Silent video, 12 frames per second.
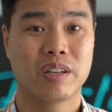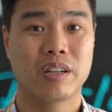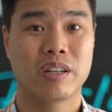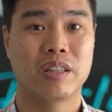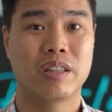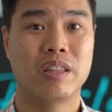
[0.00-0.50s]

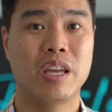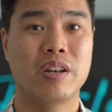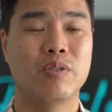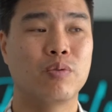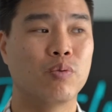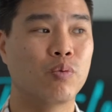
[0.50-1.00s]

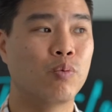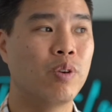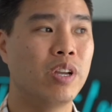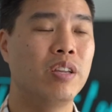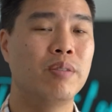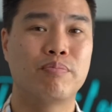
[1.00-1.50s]
then
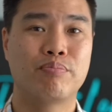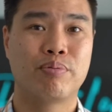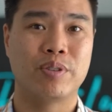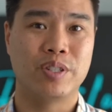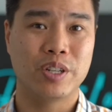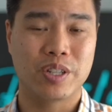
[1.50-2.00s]
we
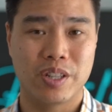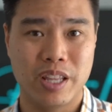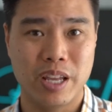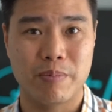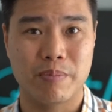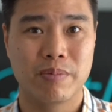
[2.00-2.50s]
positioned
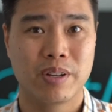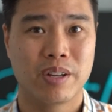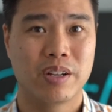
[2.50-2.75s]
them